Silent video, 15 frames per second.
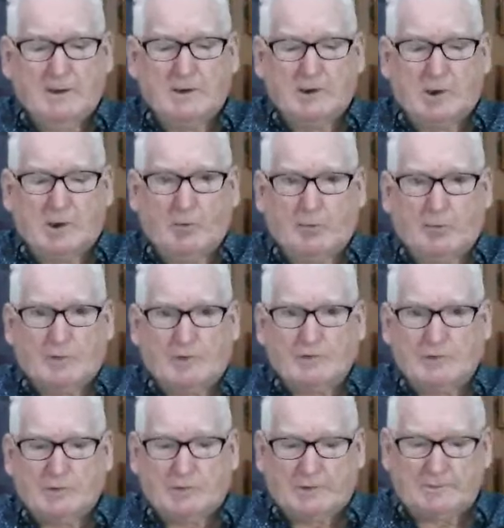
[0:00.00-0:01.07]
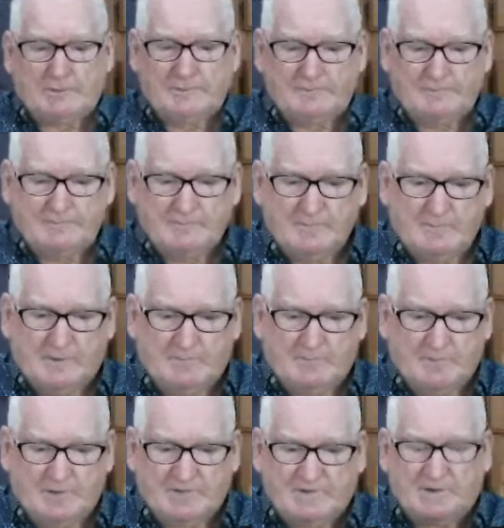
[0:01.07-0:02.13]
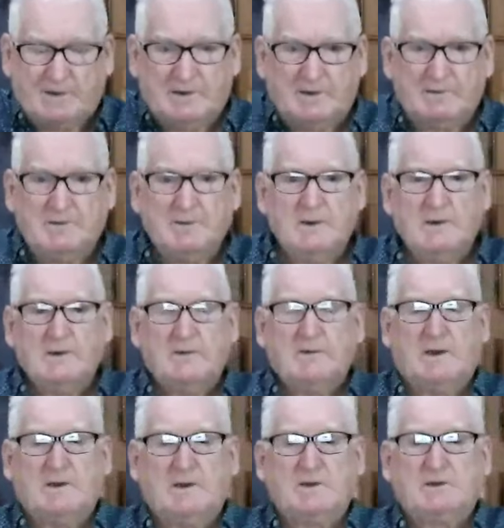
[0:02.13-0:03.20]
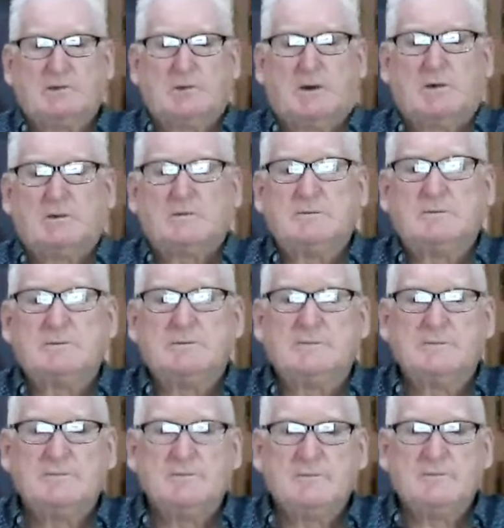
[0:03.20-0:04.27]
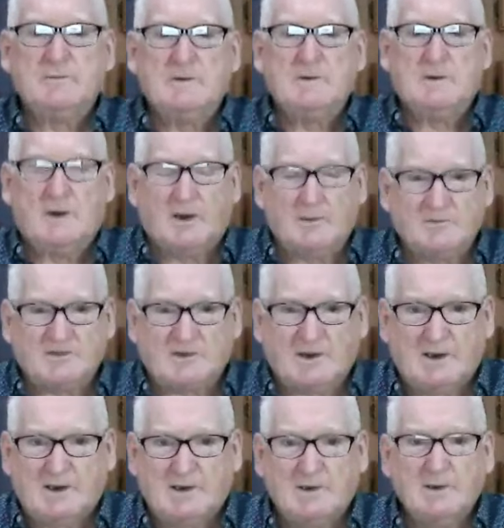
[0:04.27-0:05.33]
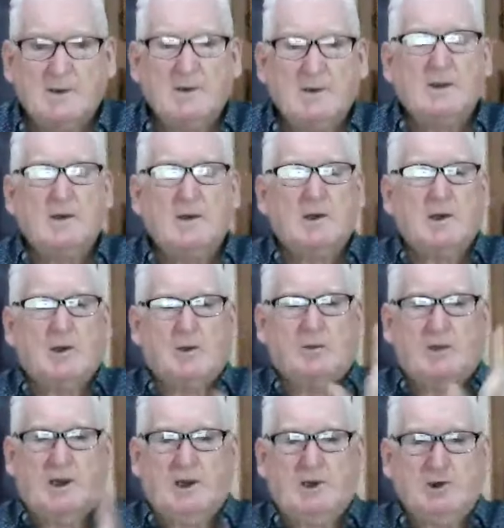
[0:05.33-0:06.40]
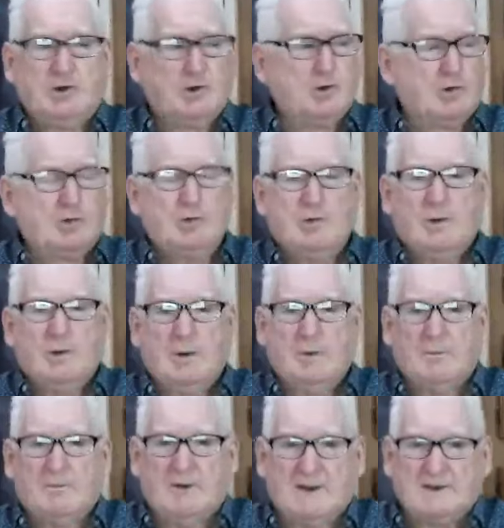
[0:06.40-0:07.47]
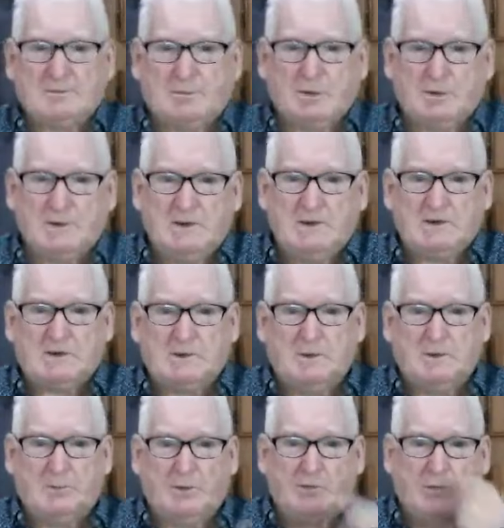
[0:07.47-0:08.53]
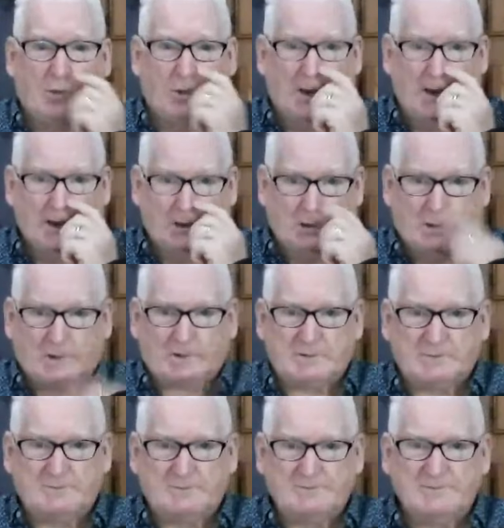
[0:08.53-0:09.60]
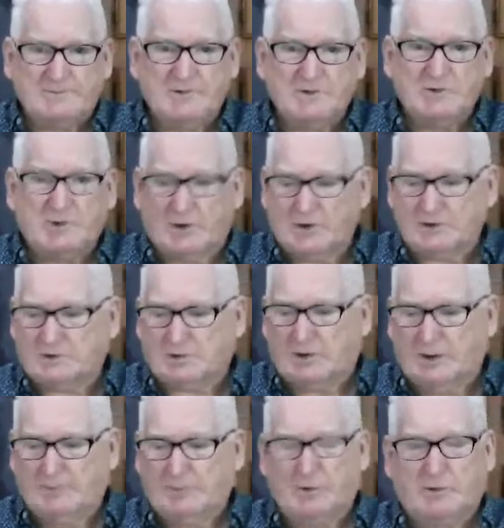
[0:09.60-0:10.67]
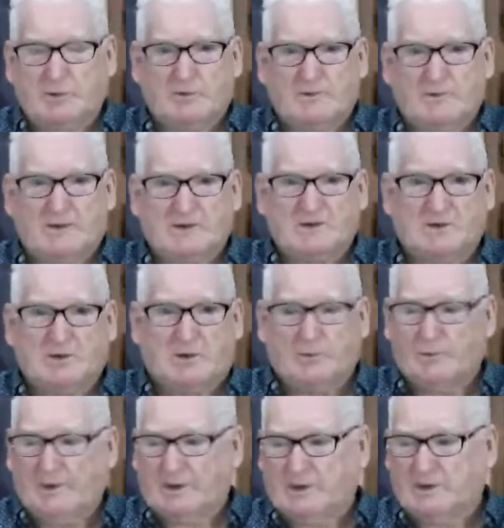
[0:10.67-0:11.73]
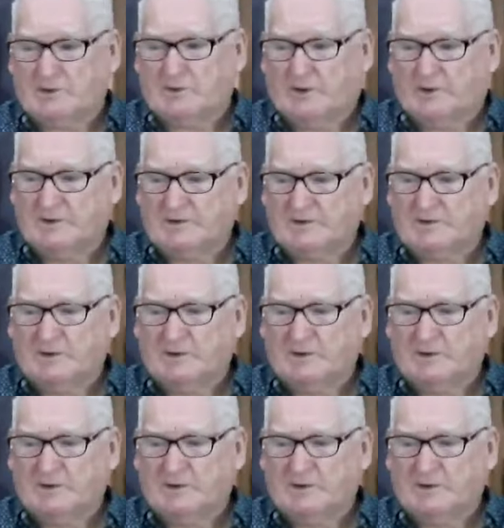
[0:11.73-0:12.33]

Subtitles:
go for it, do it. I'm not saying that is wrong. I'm saying then you must put the issue before a court, not a tribunal that's not recognised